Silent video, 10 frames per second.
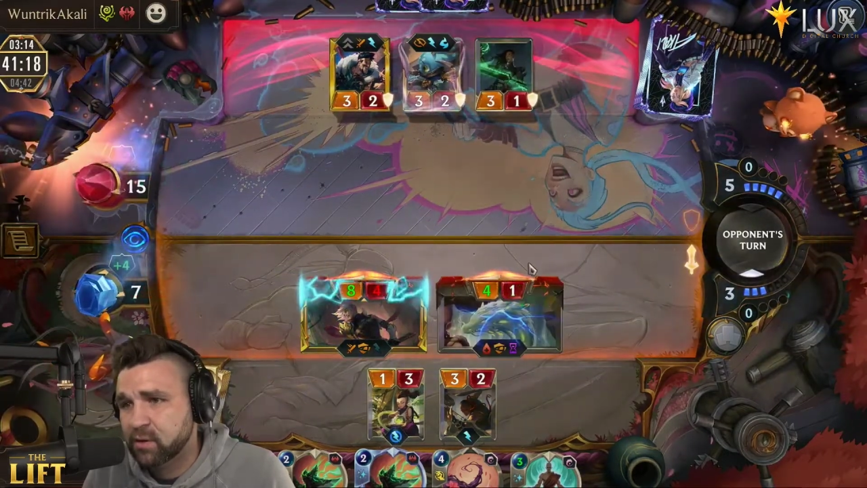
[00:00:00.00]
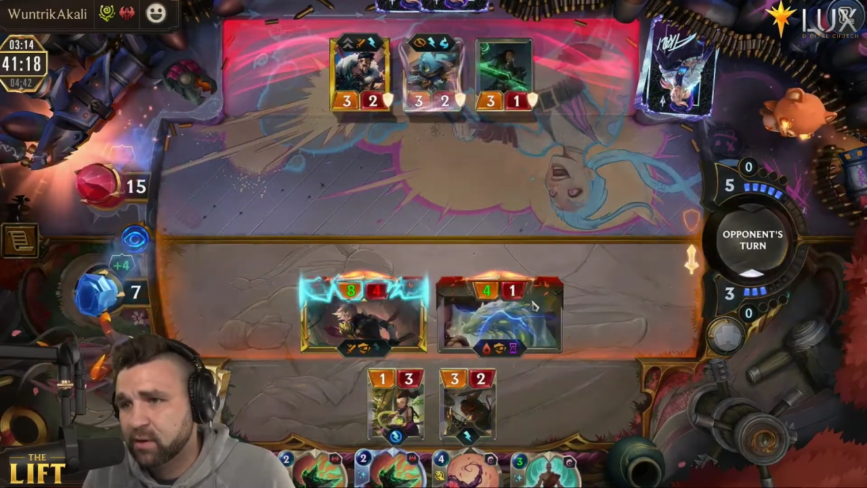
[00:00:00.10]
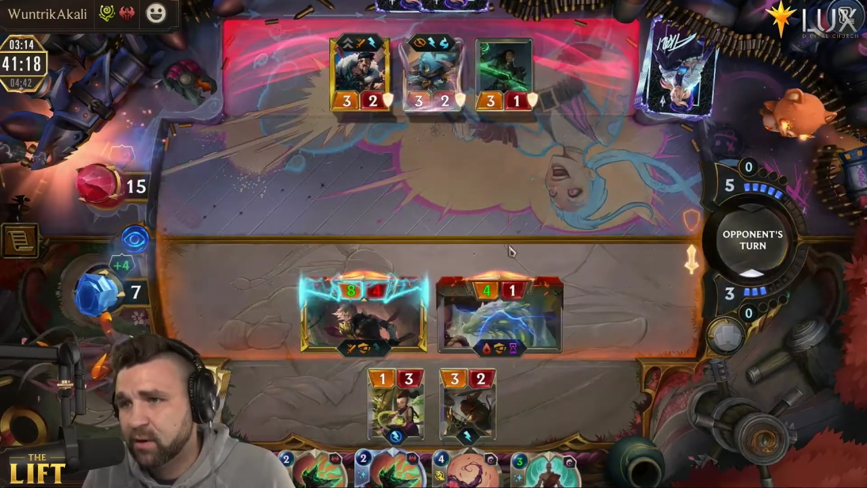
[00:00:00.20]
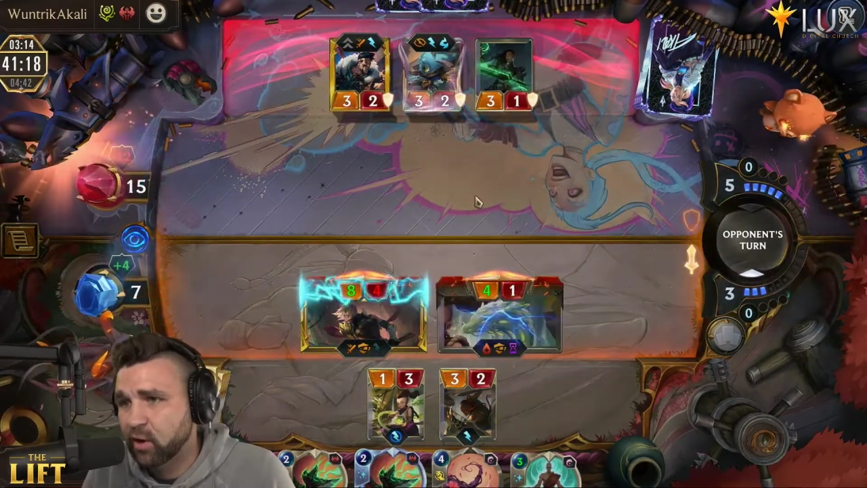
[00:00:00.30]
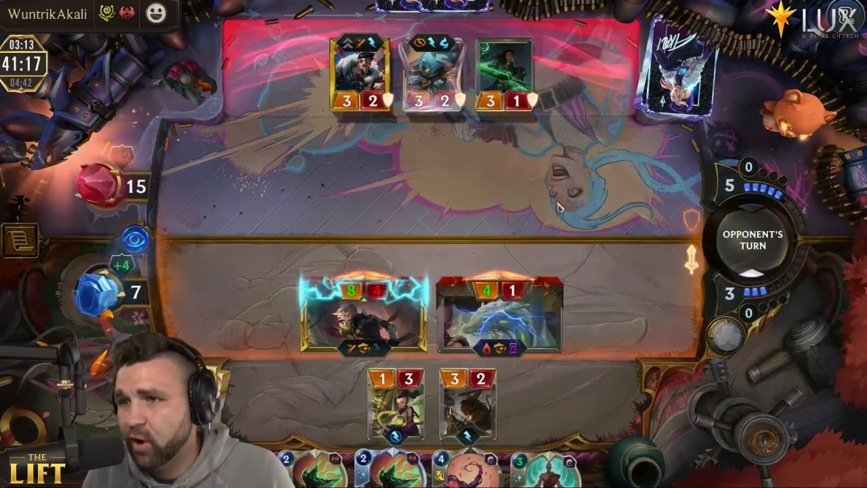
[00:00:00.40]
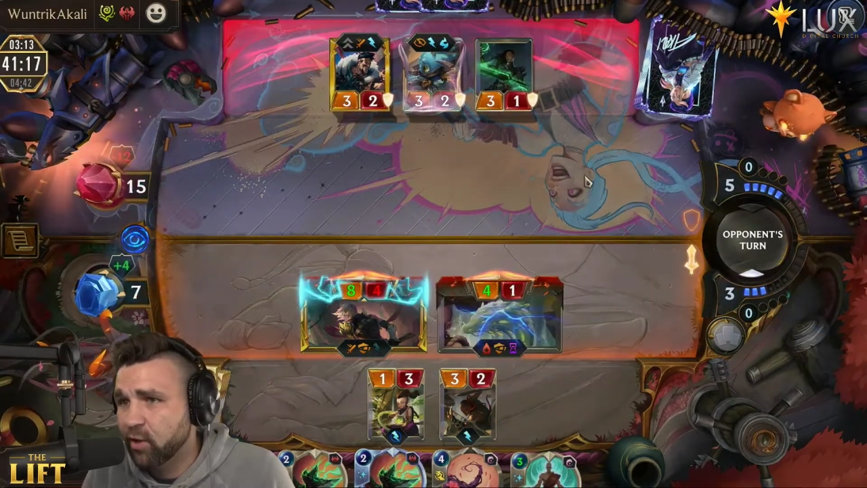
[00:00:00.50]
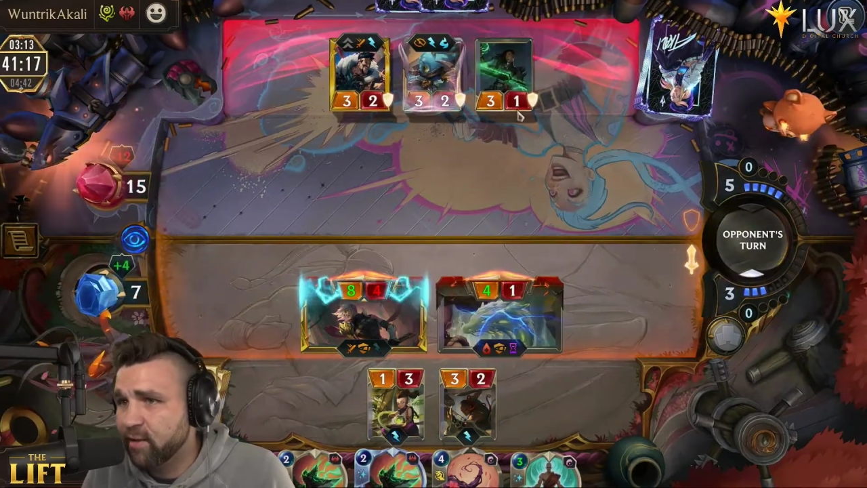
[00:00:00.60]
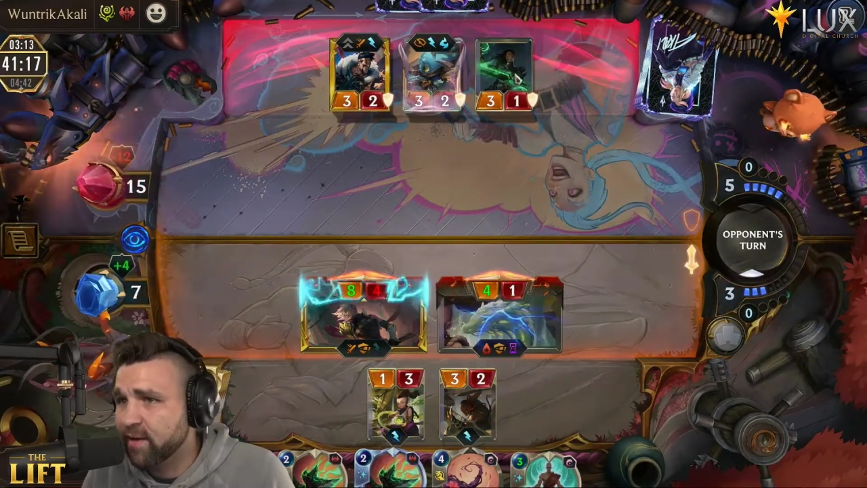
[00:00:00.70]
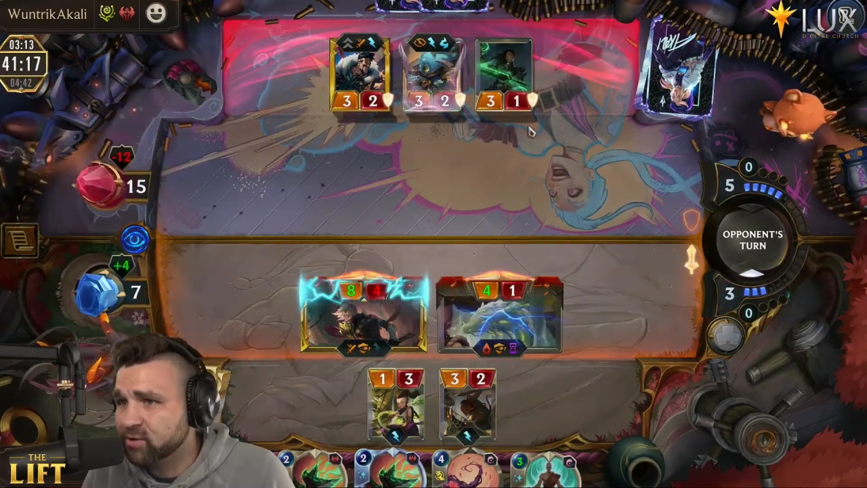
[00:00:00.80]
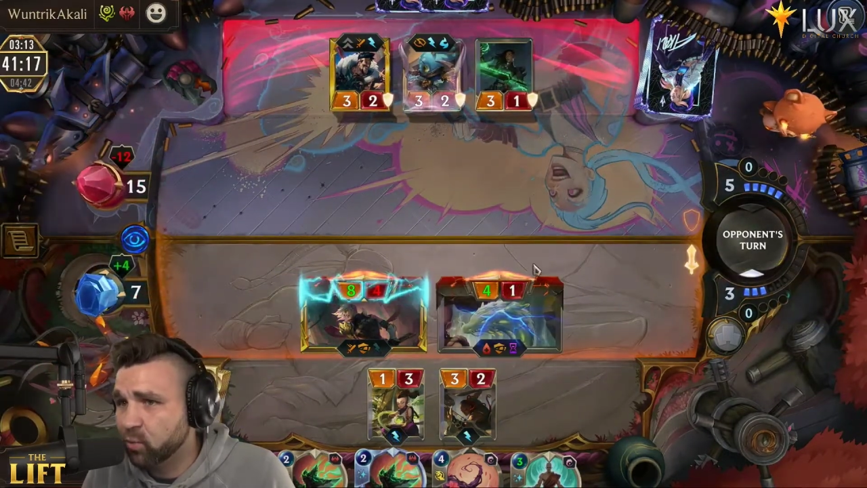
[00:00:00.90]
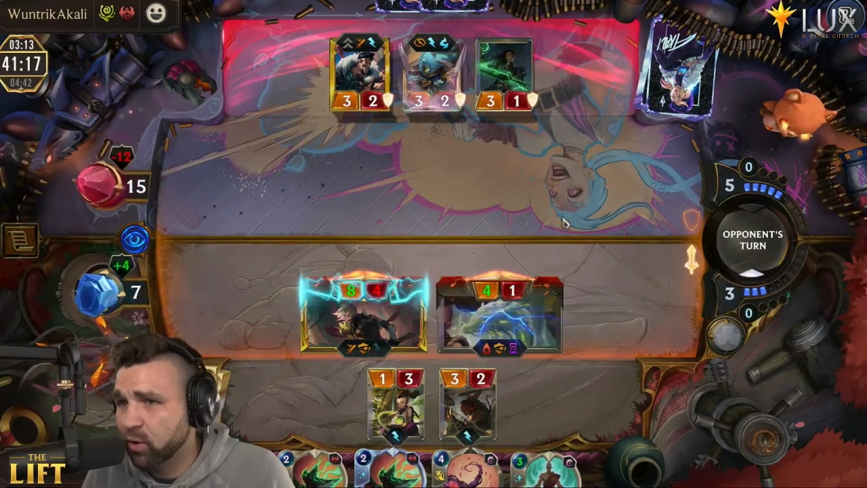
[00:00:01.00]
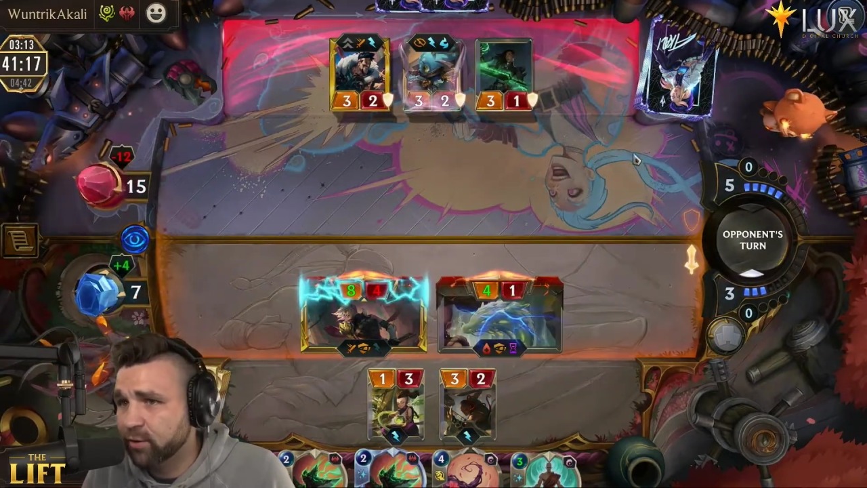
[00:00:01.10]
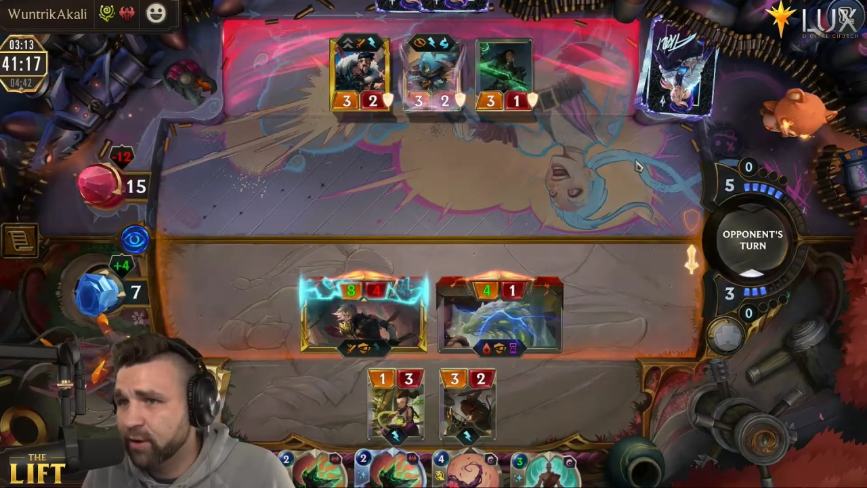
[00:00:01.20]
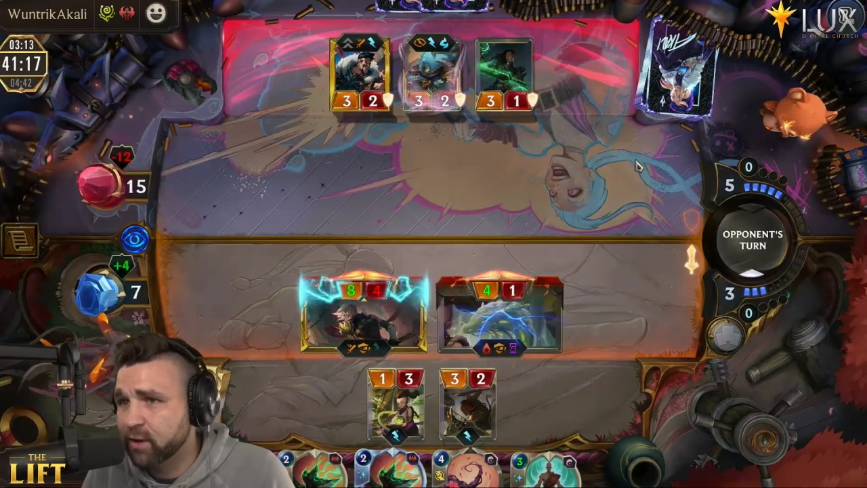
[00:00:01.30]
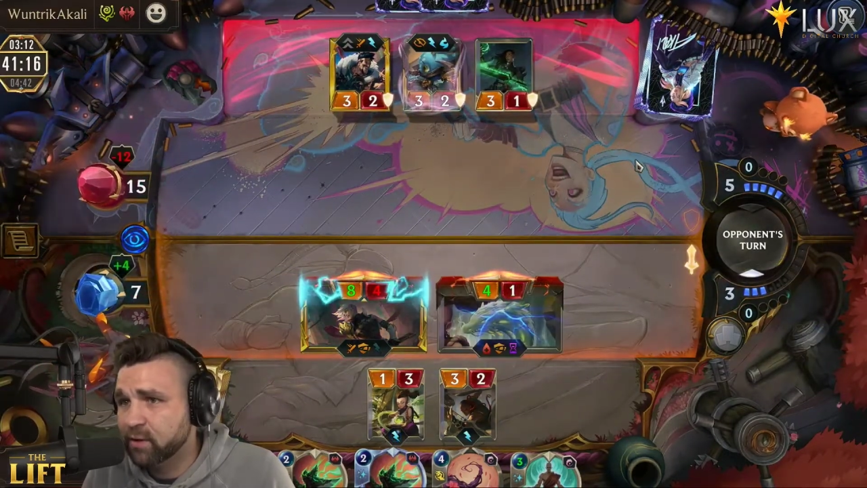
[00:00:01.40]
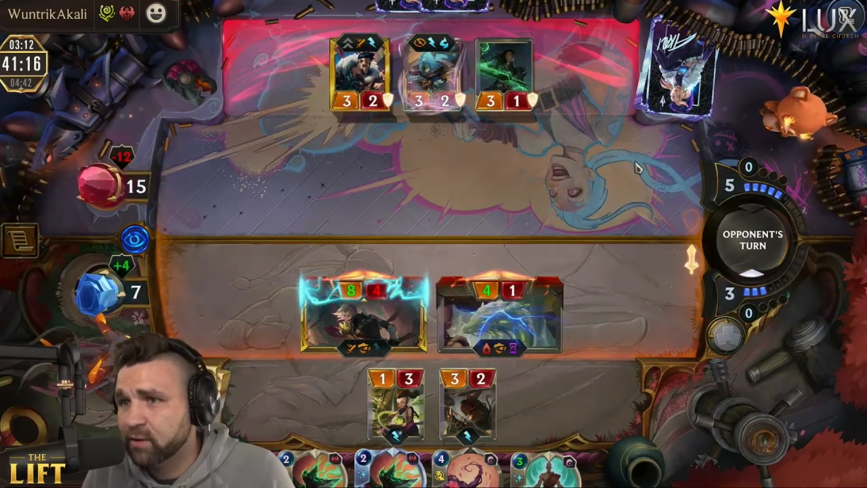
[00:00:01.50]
I don't know that that's worth it.